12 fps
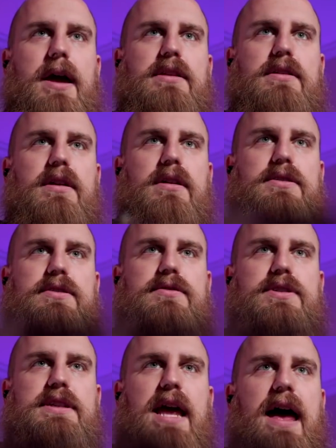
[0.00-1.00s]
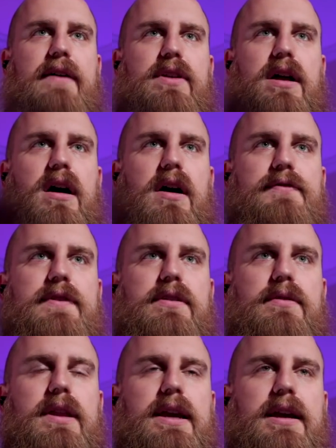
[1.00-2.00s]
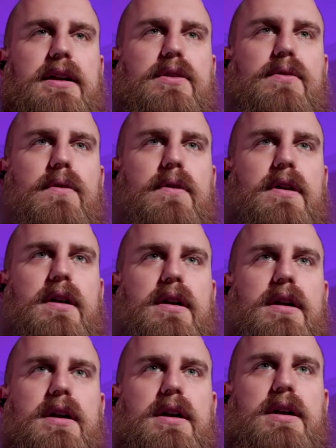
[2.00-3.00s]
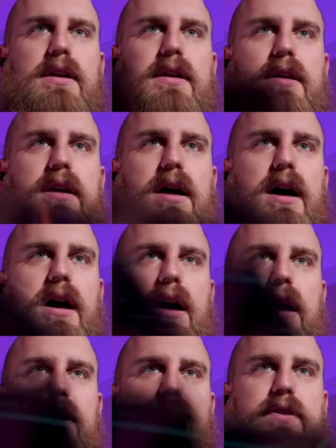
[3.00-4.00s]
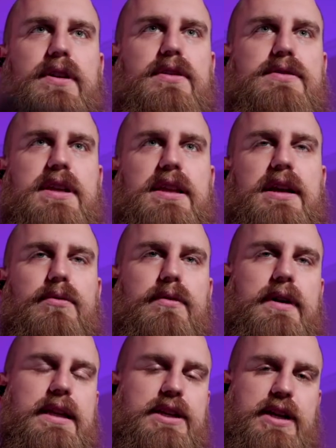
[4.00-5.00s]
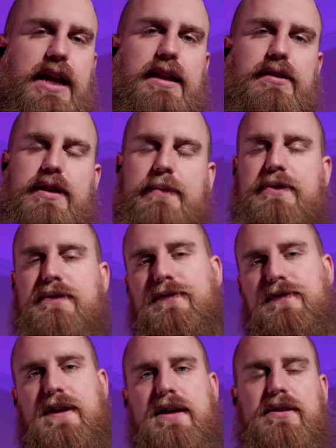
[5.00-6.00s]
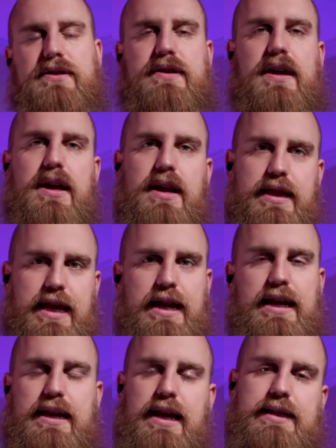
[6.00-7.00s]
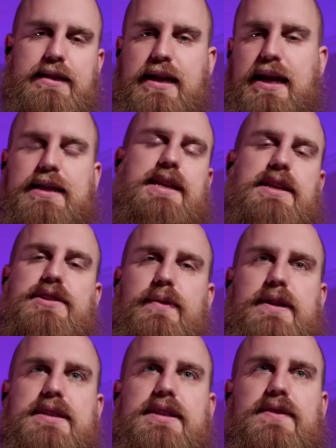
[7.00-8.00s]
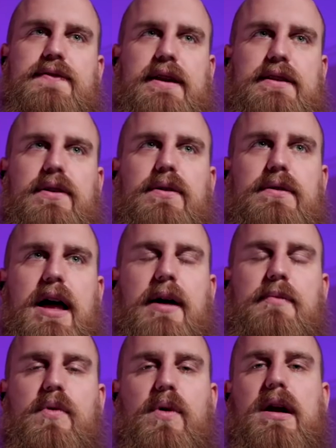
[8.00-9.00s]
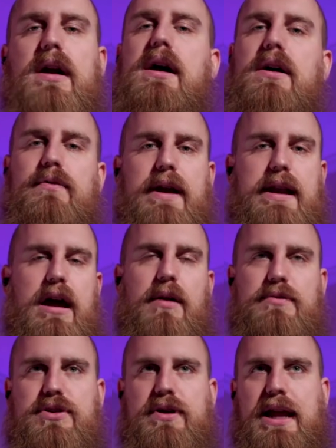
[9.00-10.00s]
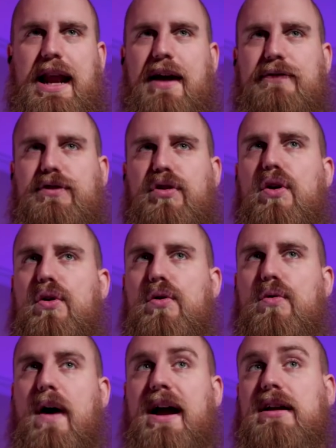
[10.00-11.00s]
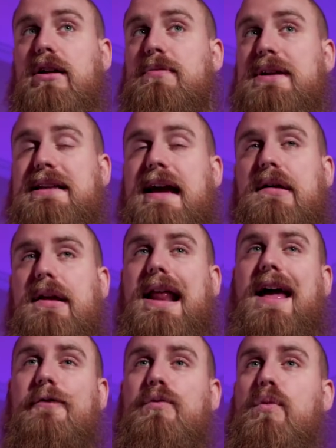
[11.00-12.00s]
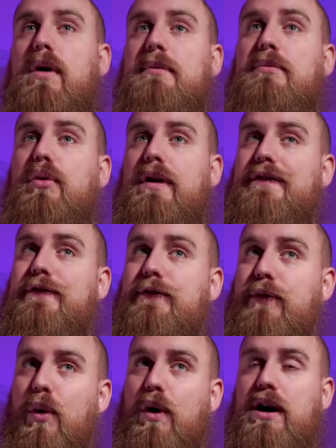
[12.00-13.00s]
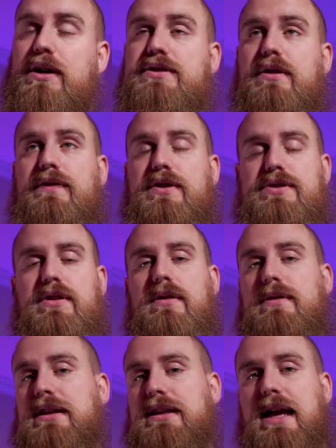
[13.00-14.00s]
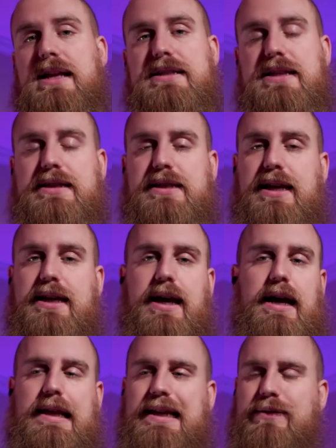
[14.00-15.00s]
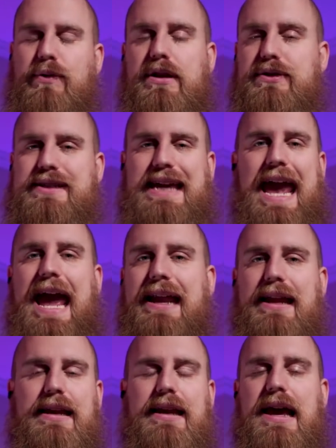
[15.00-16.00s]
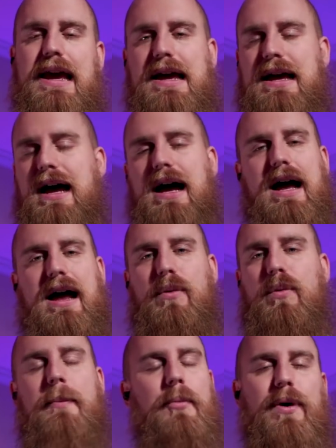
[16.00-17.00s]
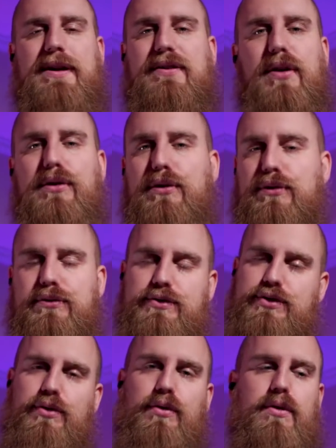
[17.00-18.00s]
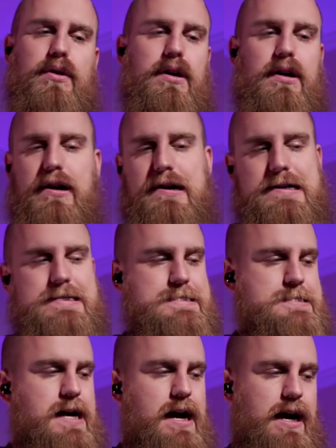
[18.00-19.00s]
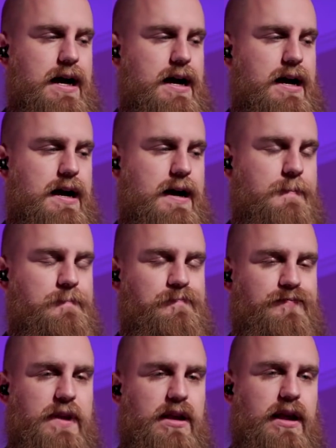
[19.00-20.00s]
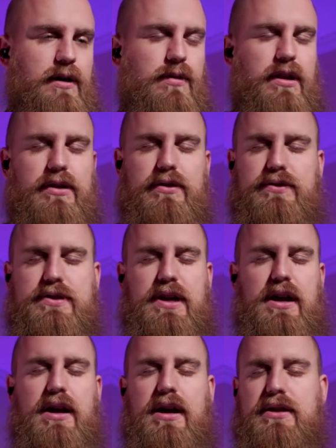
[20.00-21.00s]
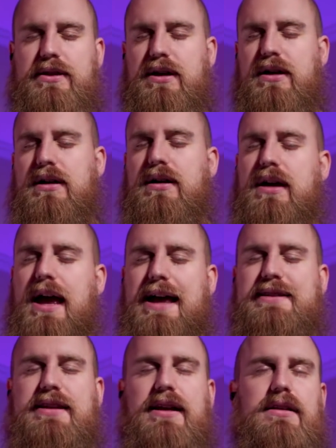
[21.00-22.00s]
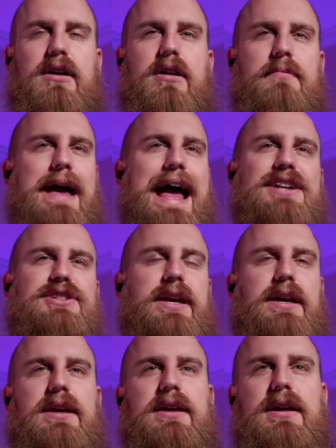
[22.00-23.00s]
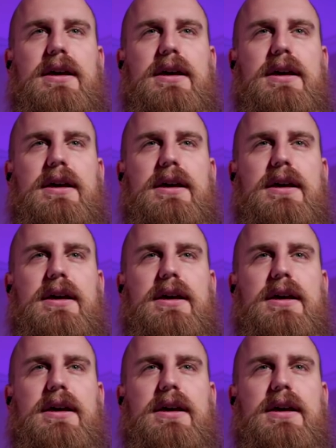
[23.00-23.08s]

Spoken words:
you can also just have it off into like a corner. If you're using like really shallow depth of field, then it accentuates this effect a whole lot more. Right now I'm shooting at f2. I could be down at f1.4. So if you're shooting with a lens that's like one of those Canon 1.2s or like one of those the SLR Magic